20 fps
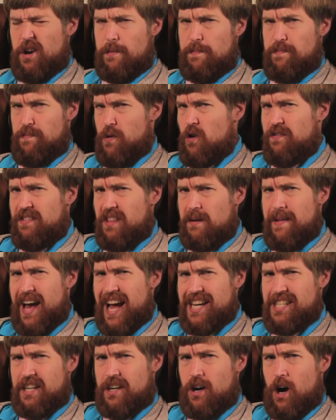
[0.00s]
Move the
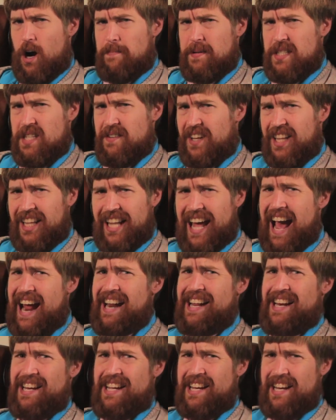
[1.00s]
magic carpets of
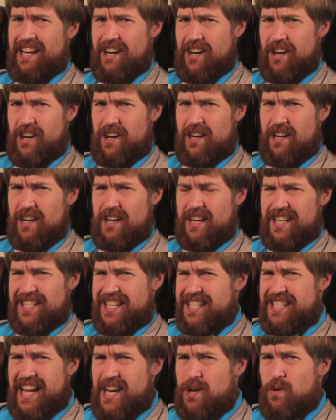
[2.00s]
Aladdin here.
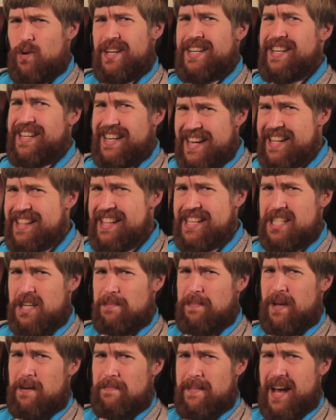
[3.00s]
Does anyone need this
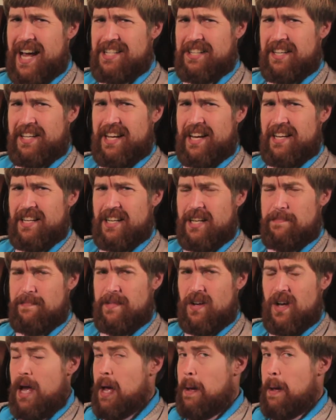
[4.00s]
to be in Magic Kingdom?